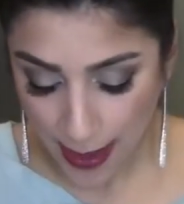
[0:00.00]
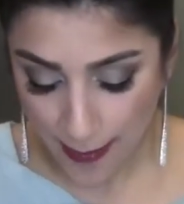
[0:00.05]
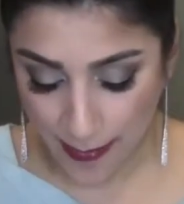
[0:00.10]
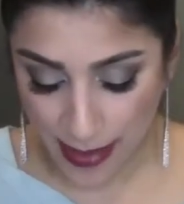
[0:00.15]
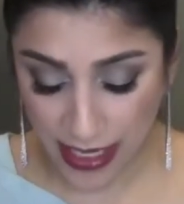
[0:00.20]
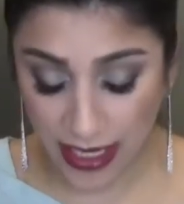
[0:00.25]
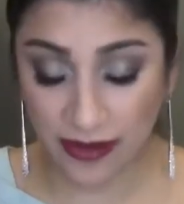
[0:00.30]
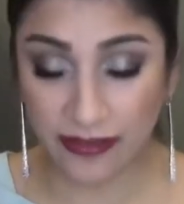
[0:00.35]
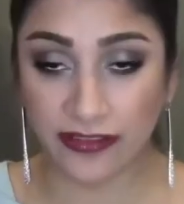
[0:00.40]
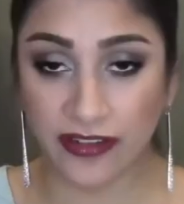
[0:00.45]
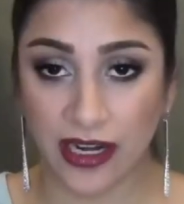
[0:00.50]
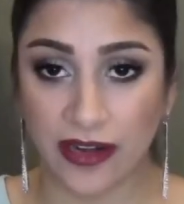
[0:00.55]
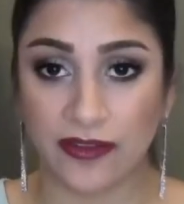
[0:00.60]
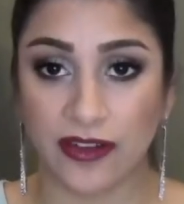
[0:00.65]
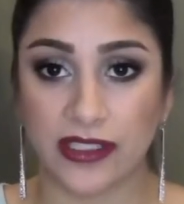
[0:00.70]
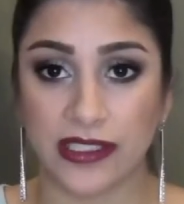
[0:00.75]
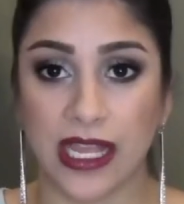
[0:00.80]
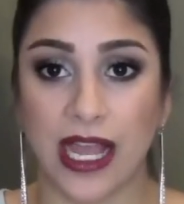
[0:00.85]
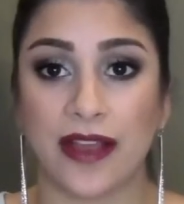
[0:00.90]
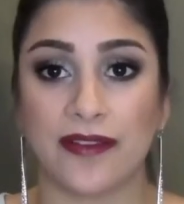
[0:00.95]
Makeup
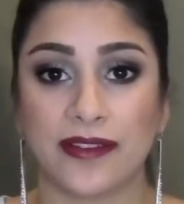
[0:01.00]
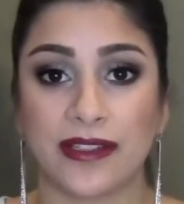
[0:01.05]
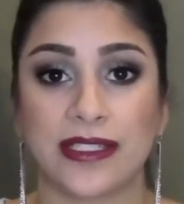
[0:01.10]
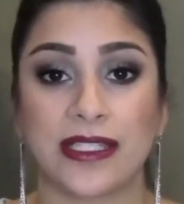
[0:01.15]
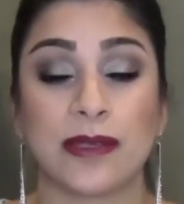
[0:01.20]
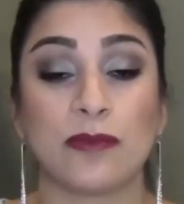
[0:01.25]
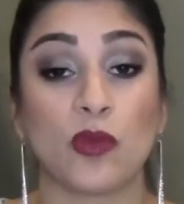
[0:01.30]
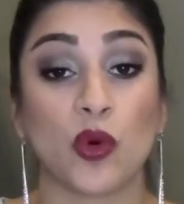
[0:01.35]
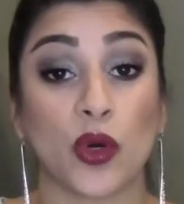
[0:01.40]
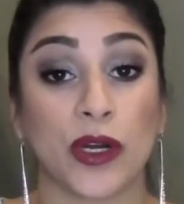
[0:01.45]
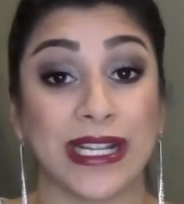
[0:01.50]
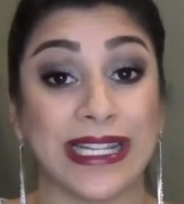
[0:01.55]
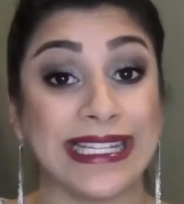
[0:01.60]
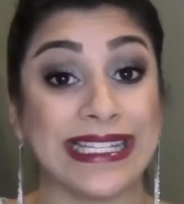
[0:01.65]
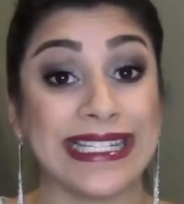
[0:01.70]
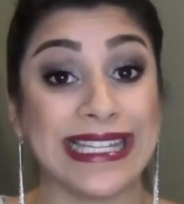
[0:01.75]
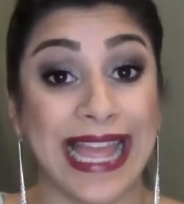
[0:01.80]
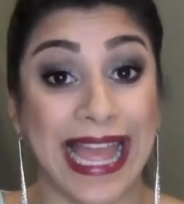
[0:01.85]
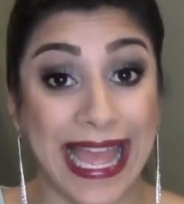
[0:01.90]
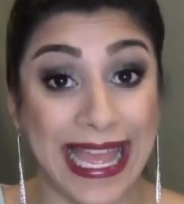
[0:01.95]
Forever is obviously more
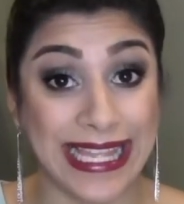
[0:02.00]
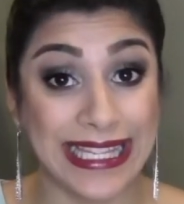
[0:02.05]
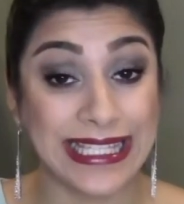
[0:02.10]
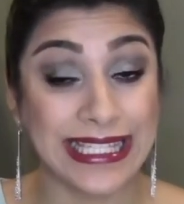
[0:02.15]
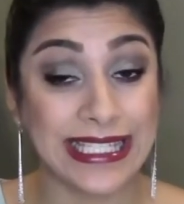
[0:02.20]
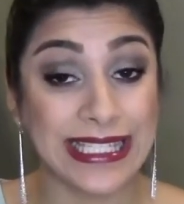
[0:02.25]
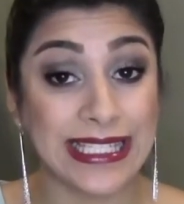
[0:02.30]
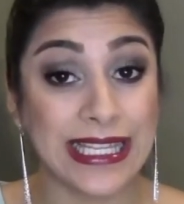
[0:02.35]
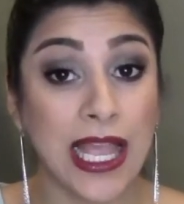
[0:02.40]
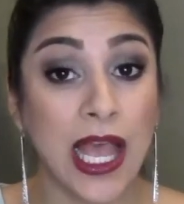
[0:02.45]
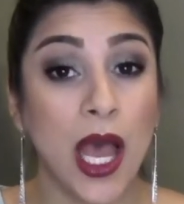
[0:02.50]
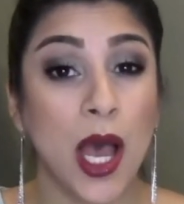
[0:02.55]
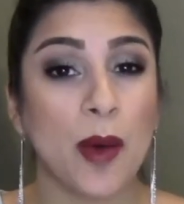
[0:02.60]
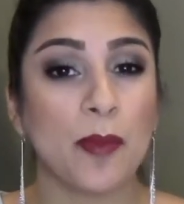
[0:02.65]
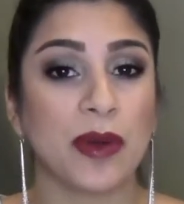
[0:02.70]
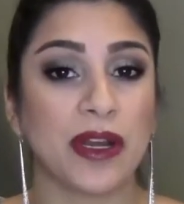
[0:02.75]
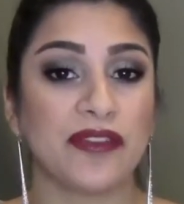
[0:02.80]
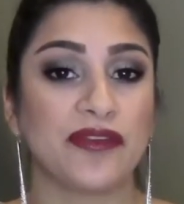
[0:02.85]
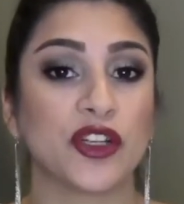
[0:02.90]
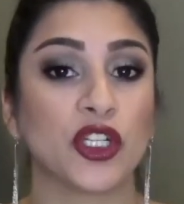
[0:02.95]
intense,
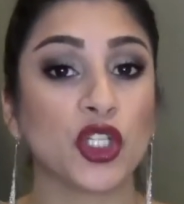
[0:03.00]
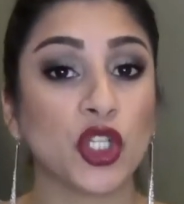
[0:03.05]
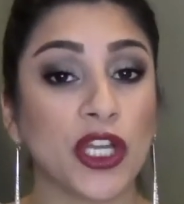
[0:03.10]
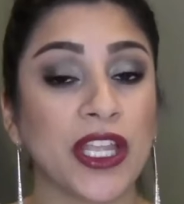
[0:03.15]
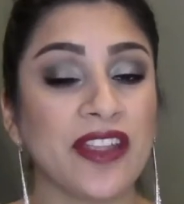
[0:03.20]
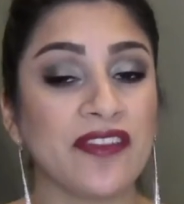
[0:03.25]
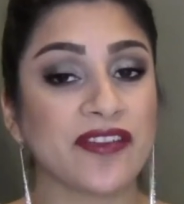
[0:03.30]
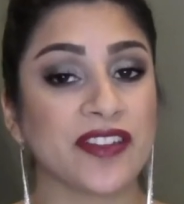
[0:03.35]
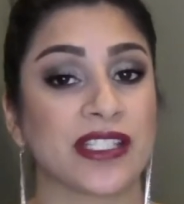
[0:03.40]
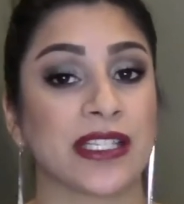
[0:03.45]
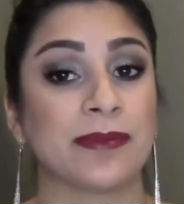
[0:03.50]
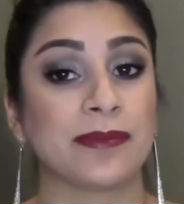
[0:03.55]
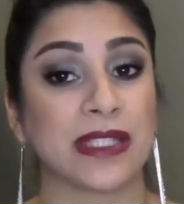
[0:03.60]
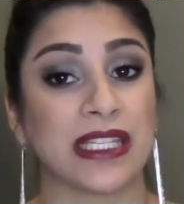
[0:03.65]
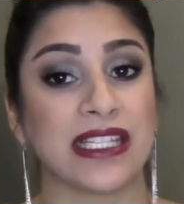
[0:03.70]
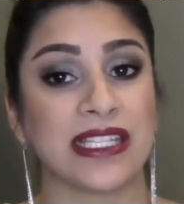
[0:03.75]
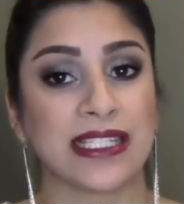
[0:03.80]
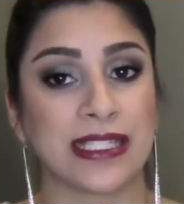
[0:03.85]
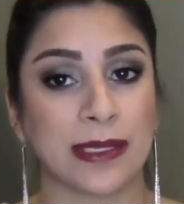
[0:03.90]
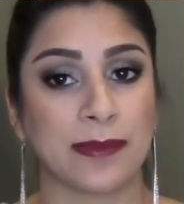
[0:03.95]
but if you're looking for
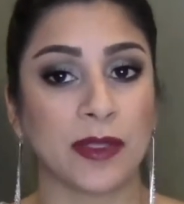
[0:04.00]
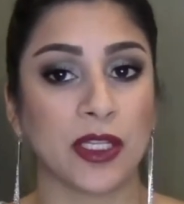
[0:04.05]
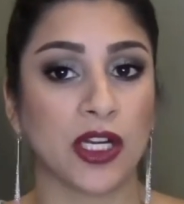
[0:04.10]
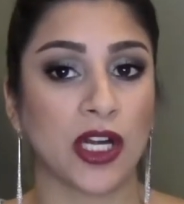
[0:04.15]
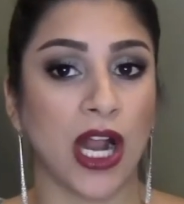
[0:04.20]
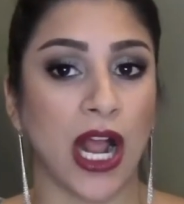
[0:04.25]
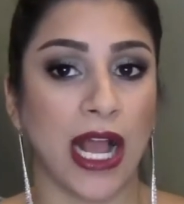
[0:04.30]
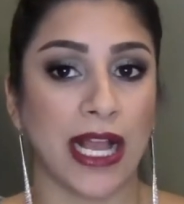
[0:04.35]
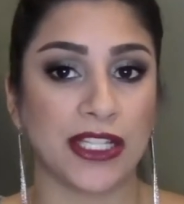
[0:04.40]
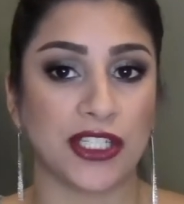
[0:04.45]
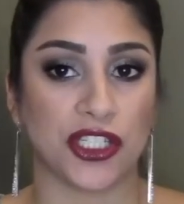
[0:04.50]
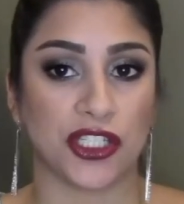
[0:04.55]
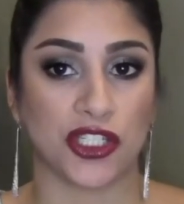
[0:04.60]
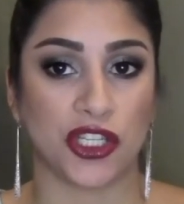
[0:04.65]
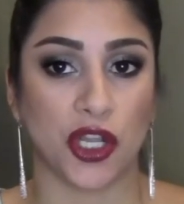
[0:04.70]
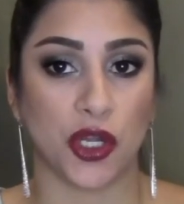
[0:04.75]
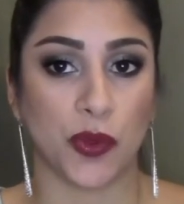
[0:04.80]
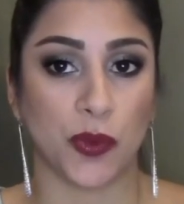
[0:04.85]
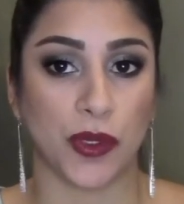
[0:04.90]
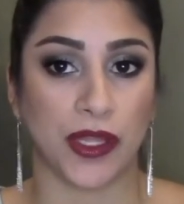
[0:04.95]
something similar, I just
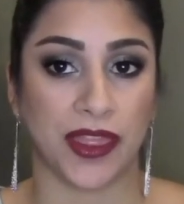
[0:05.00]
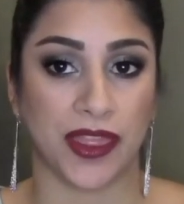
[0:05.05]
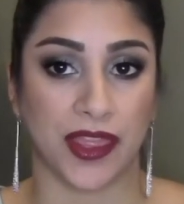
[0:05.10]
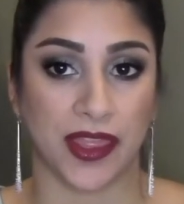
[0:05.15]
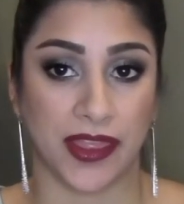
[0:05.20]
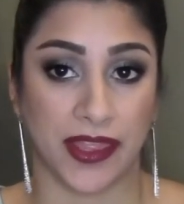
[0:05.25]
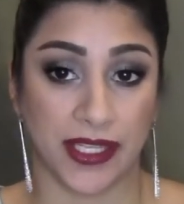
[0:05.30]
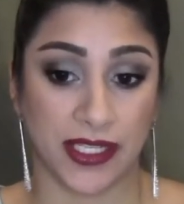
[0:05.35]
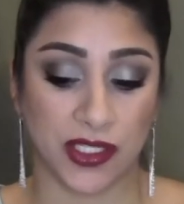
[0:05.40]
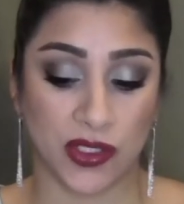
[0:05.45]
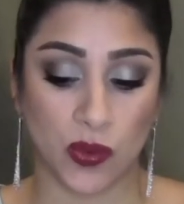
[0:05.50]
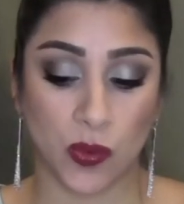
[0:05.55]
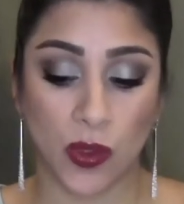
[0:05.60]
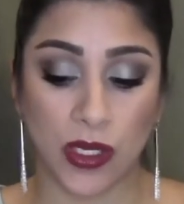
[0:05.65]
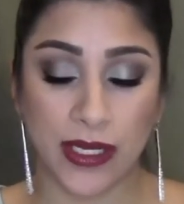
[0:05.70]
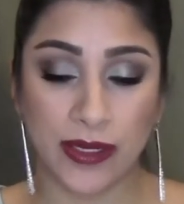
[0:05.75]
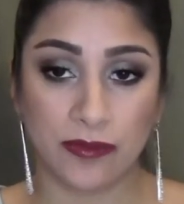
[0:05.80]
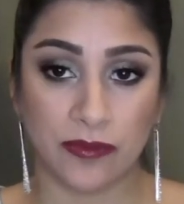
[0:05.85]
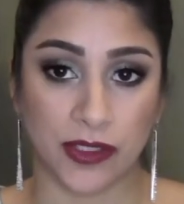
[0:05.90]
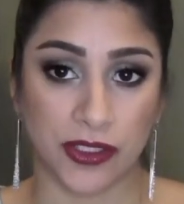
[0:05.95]
go with this
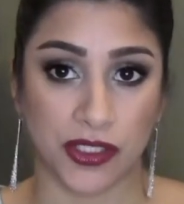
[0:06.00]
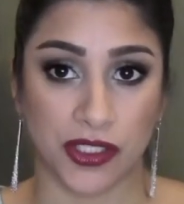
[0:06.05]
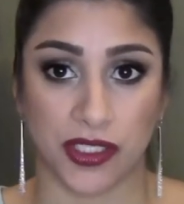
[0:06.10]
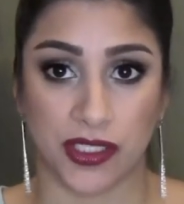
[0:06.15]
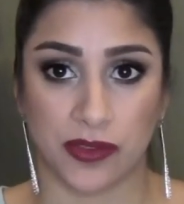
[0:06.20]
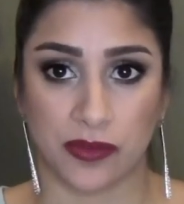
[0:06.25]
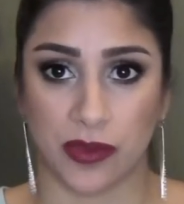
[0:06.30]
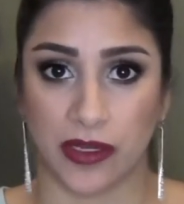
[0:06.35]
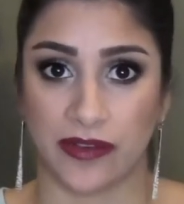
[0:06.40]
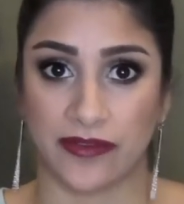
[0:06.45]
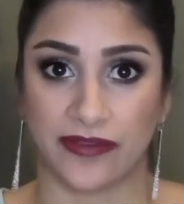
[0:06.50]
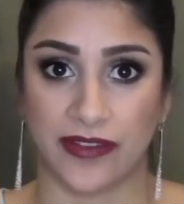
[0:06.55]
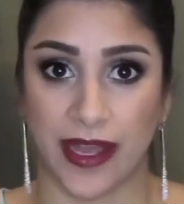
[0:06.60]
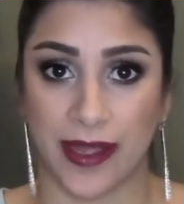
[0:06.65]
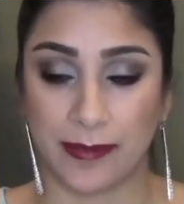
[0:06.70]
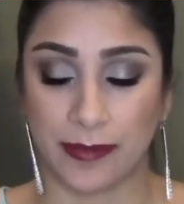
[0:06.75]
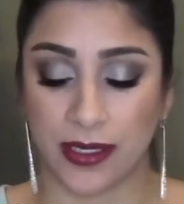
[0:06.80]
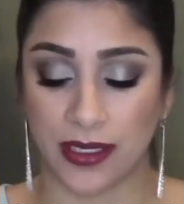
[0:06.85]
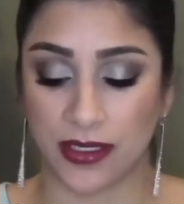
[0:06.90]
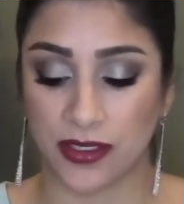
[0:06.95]
one, which is what,
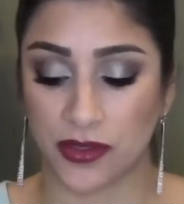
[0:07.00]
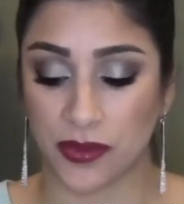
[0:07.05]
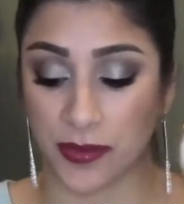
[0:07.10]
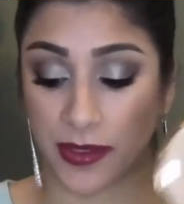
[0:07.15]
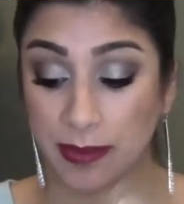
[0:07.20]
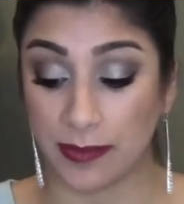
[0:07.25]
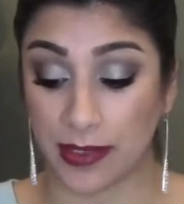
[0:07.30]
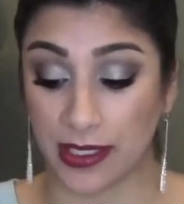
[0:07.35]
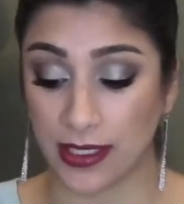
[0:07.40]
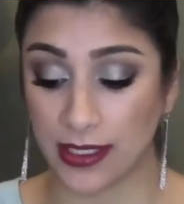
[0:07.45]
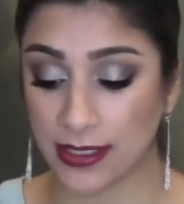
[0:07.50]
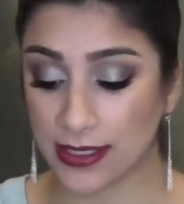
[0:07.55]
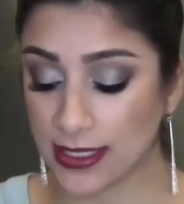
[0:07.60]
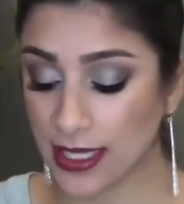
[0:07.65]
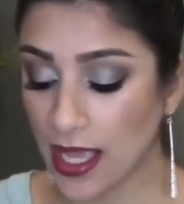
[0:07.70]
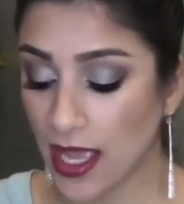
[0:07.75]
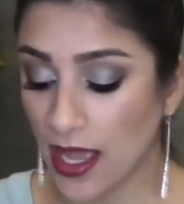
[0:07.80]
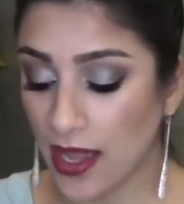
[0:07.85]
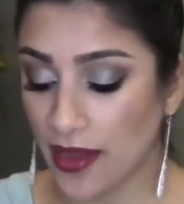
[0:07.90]
five bucks, three bucks,